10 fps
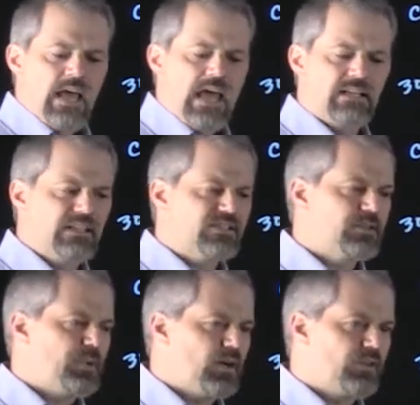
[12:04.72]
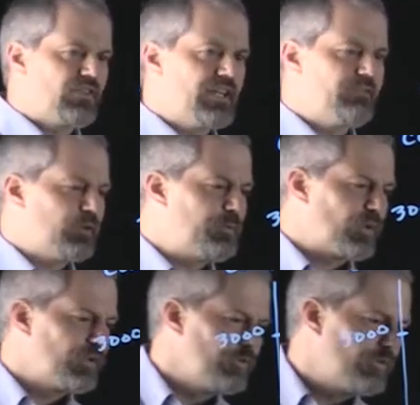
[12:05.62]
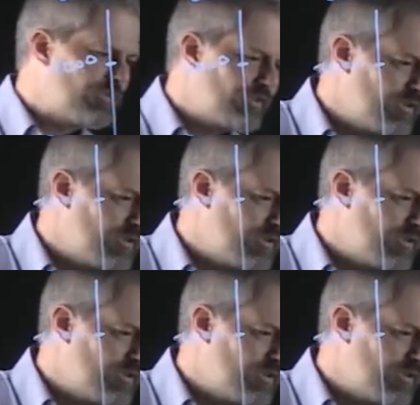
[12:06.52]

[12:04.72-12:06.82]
And let's suppose that if we produce